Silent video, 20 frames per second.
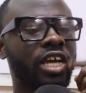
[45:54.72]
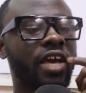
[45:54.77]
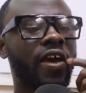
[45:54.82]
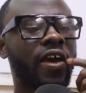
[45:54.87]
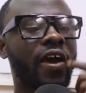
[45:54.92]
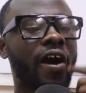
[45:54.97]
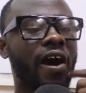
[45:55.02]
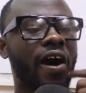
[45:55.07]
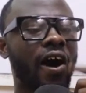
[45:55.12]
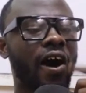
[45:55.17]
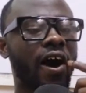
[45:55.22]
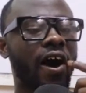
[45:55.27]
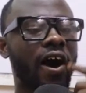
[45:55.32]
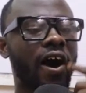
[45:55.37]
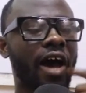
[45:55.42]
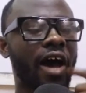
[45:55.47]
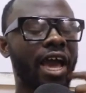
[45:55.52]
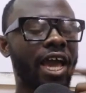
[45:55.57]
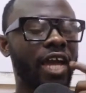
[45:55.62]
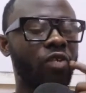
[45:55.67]
Uh,
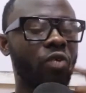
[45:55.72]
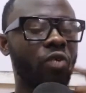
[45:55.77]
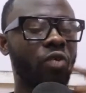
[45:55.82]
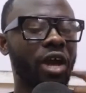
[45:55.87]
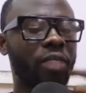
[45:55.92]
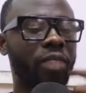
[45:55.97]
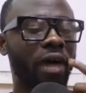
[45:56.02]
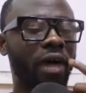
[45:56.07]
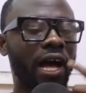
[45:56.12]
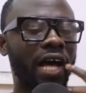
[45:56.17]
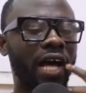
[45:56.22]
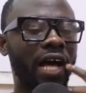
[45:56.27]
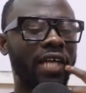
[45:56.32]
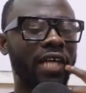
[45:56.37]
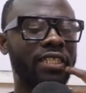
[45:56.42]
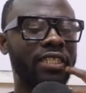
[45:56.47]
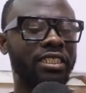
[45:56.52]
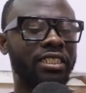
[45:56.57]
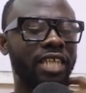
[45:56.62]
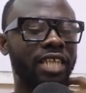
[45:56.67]
Edward Barr
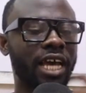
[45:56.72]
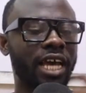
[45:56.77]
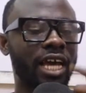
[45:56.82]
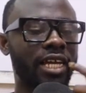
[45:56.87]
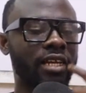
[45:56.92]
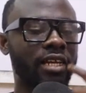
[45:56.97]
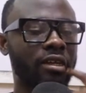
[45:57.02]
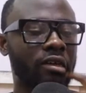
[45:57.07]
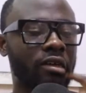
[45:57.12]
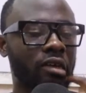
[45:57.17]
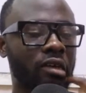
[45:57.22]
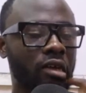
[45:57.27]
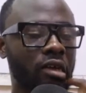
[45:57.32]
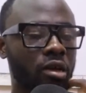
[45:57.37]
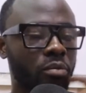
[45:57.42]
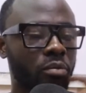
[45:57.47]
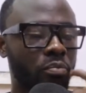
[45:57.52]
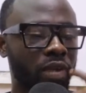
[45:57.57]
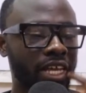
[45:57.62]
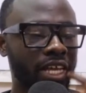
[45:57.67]
said,
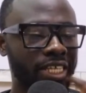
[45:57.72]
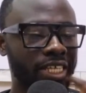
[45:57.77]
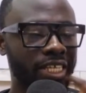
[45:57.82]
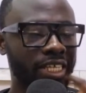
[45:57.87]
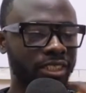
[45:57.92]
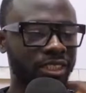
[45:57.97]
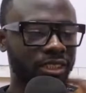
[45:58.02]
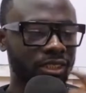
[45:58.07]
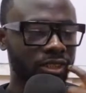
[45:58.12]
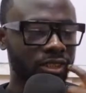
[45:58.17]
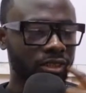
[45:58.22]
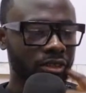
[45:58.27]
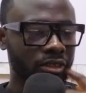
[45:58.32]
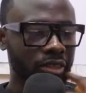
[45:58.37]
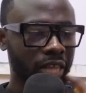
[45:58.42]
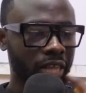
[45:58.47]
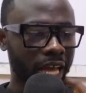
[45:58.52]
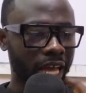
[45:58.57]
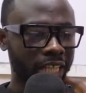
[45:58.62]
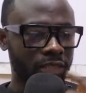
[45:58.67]
please
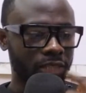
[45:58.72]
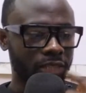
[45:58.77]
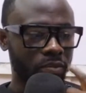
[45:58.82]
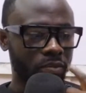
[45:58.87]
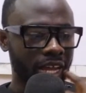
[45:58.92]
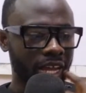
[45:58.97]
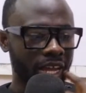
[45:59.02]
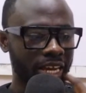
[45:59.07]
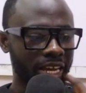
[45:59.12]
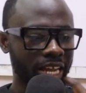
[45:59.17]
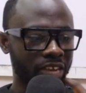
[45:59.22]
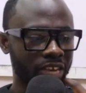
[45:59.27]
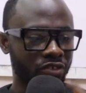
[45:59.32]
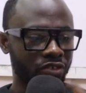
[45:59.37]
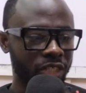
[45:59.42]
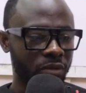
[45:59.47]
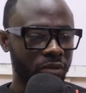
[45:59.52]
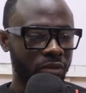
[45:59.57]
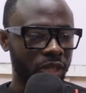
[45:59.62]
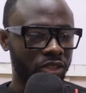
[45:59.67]
explain the
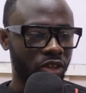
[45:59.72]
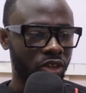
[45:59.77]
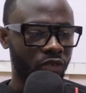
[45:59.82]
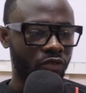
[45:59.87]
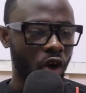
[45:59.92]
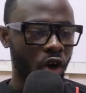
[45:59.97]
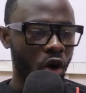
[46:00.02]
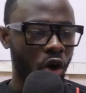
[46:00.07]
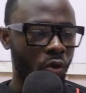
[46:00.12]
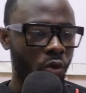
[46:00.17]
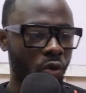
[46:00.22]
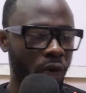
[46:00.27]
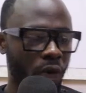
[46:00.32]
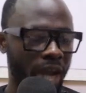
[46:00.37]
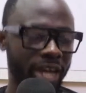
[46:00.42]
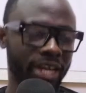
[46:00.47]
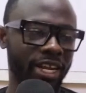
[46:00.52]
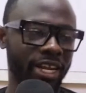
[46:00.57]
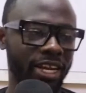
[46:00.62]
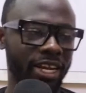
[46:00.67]
treatment of
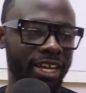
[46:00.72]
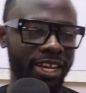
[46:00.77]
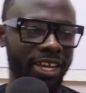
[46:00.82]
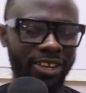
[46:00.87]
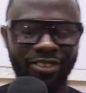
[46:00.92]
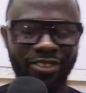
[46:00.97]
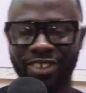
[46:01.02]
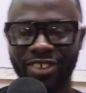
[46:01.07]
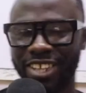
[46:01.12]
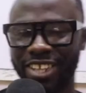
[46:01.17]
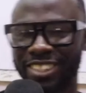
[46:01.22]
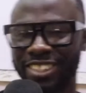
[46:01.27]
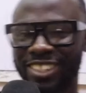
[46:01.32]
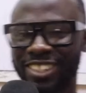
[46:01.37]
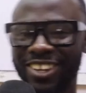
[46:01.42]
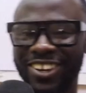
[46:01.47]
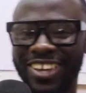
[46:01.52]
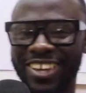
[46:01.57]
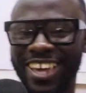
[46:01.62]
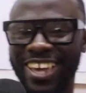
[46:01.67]
unwinding interest.
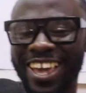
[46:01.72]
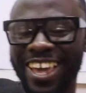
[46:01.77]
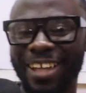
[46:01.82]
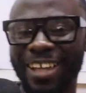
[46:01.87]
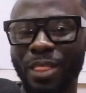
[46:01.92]
Okay.